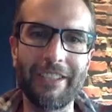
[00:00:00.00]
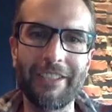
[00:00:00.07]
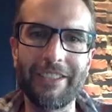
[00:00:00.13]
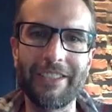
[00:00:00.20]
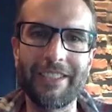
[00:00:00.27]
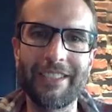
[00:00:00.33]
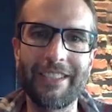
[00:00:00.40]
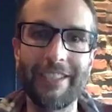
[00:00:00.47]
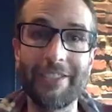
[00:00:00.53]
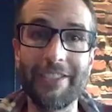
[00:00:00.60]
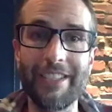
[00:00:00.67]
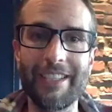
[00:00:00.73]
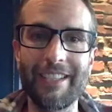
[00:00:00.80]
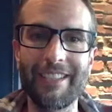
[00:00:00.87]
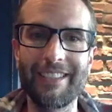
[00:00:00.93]
there's, what, there's,
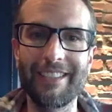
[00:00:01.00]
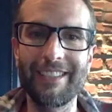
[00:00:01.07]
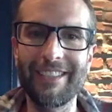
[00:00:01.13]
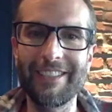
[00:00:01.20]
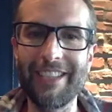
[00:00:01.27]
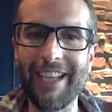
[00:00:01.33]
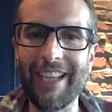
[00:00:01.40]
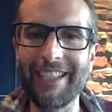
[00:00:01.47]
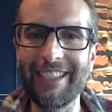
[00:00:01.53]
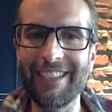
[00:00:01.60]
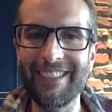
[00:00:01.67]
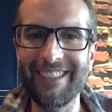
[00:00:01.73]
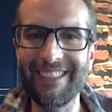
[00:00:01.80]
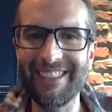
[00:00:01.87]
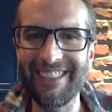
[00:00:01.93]
what other base
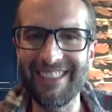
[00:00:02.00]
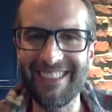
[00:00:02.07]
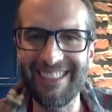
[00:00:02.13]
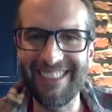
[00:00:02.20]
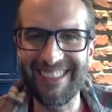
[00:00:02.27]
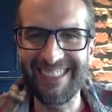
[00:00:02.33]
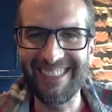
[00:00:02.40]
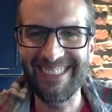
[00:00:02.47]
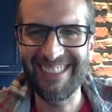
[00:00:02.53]
ingredients are there